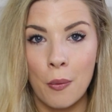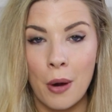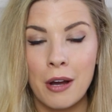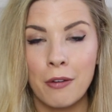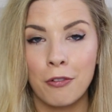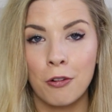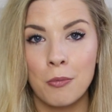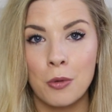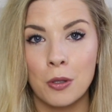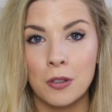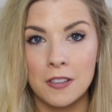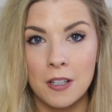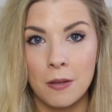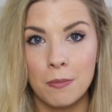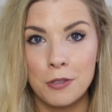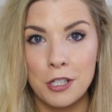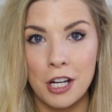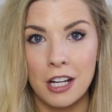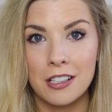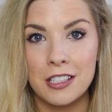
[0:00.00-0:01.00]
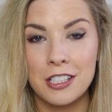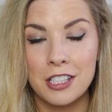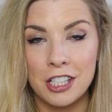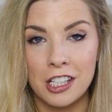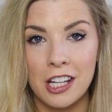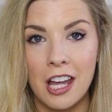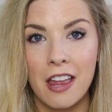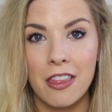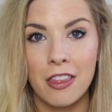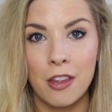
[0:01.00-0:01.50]
away from your subject to
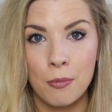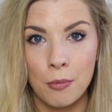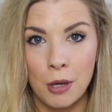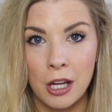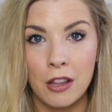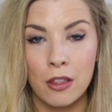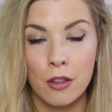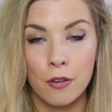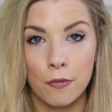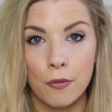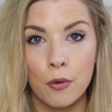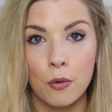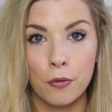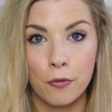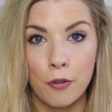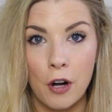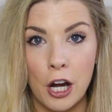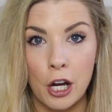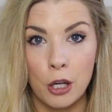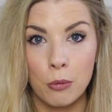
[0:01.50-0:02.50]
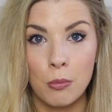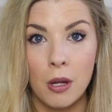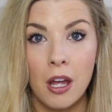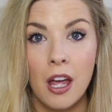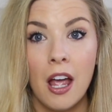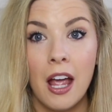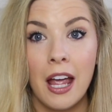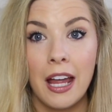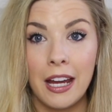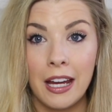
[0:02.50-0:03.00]
get them in the full frame
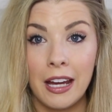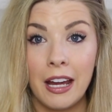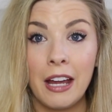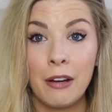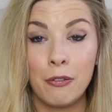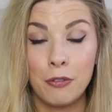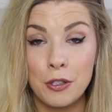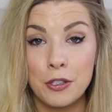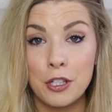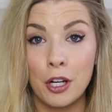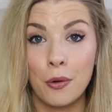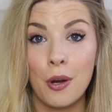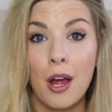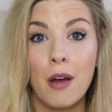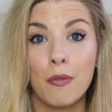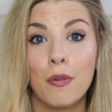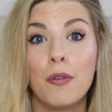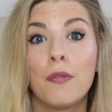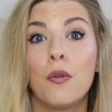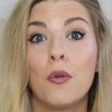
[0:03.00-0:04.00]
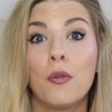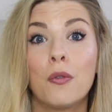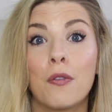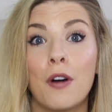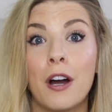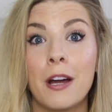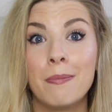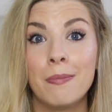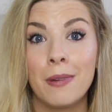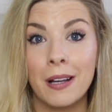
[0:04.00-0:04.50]
if you don't have a full
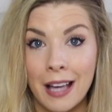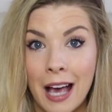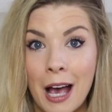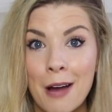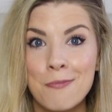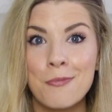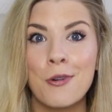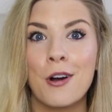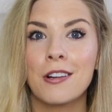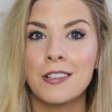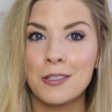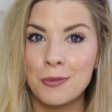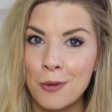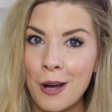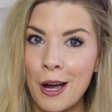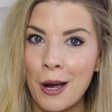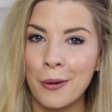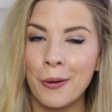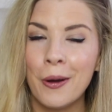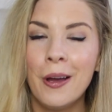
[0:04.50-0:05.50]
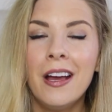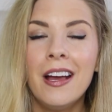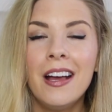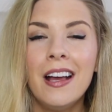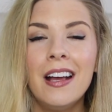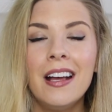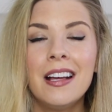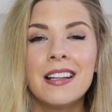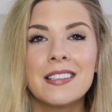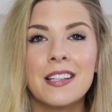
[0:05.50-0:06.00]
frame camera as well.
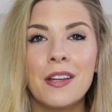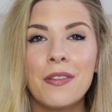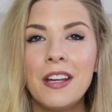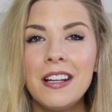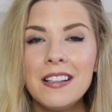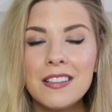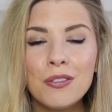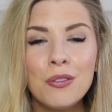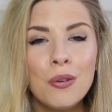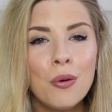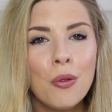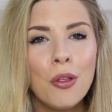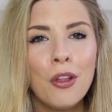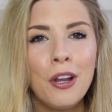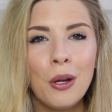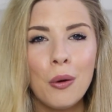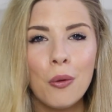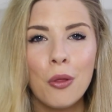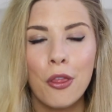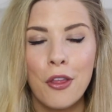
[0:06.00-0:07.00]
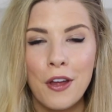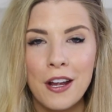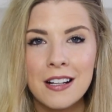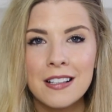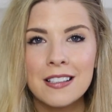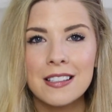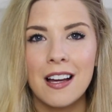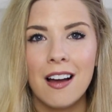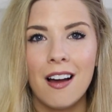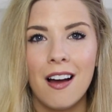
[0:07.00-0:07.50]
So these were all the little
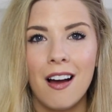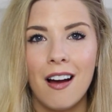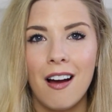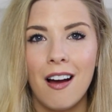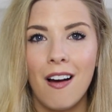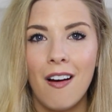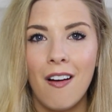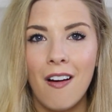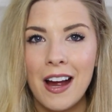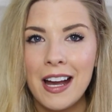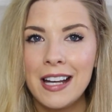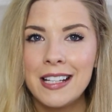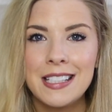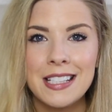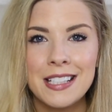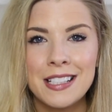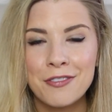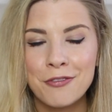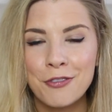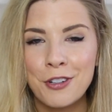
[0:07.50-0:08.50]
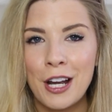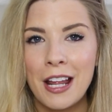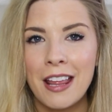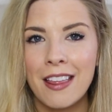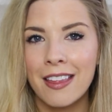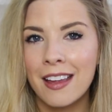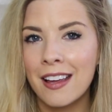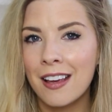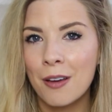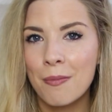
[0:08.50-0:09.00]
things that I didn't really
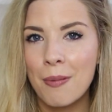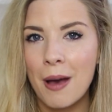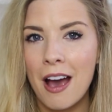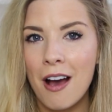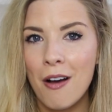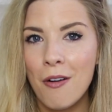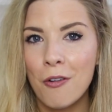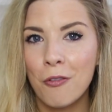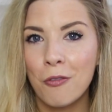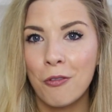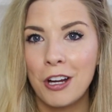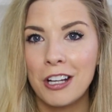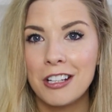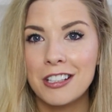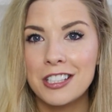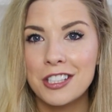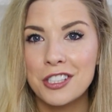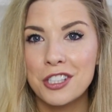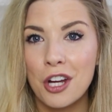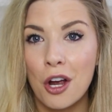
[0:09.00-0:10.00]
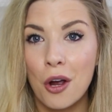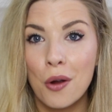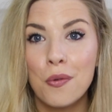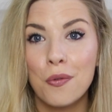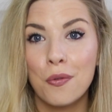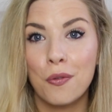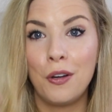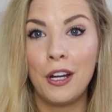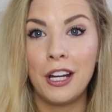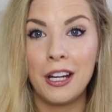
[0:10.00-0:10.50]
think about, which
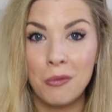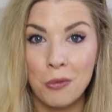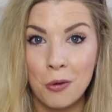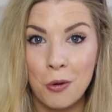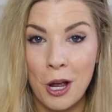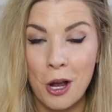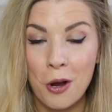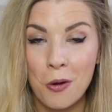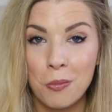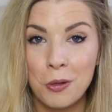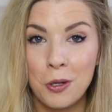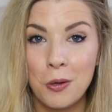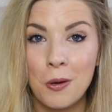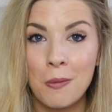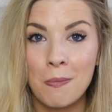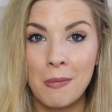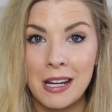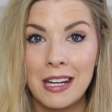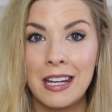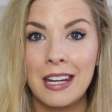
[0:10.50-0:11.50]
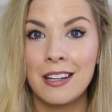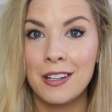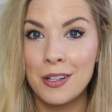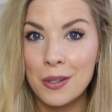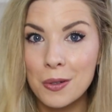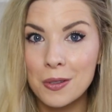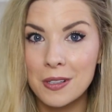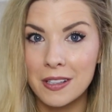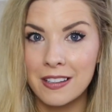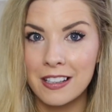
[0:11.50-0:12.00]
hopefully will help you in making
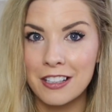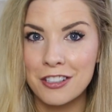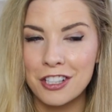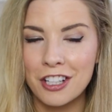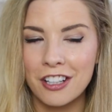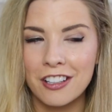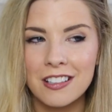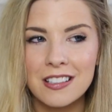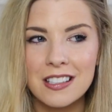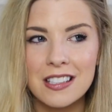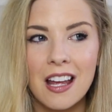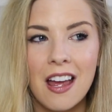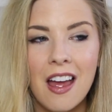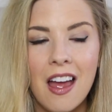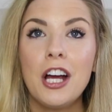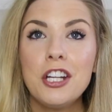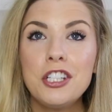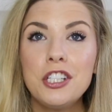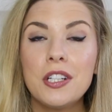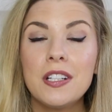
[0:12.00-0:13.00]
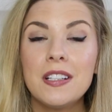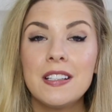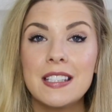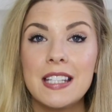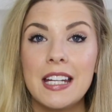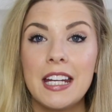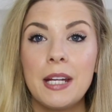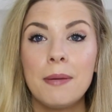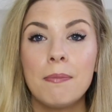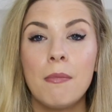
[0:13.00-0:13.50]
your decisions. As you can
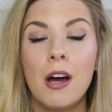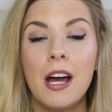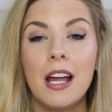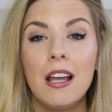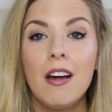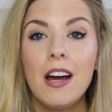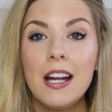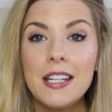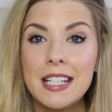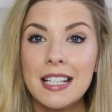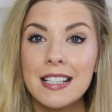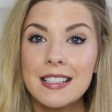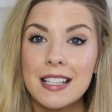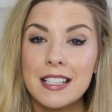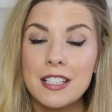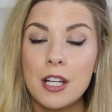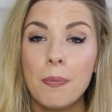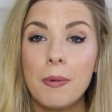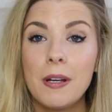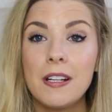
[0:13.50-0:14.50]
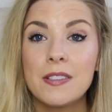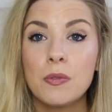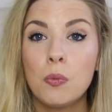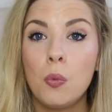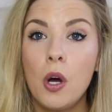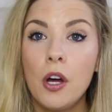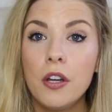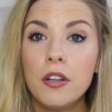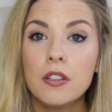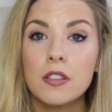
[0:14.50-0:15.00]
see, my lighting setup is
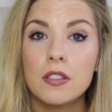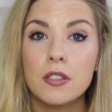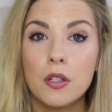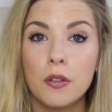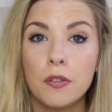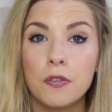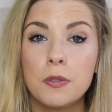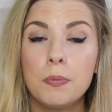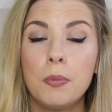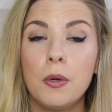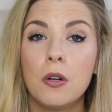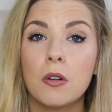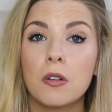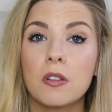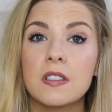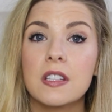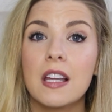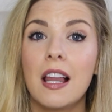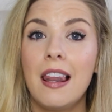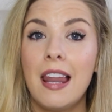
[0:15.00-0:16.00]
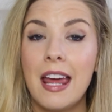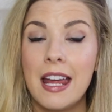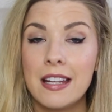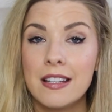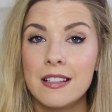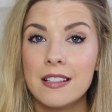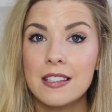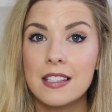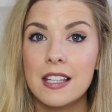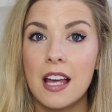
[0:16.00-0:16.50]
one softbox
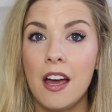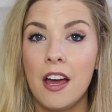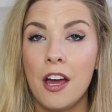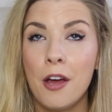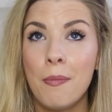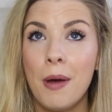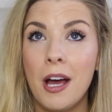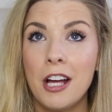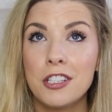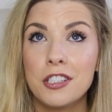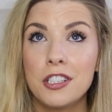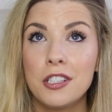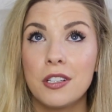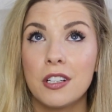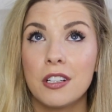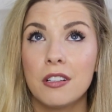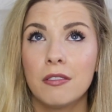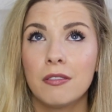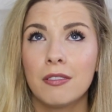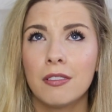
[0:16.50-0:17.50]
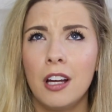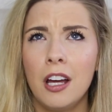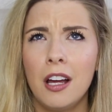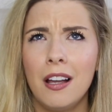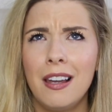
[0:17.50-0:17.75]
lens, As you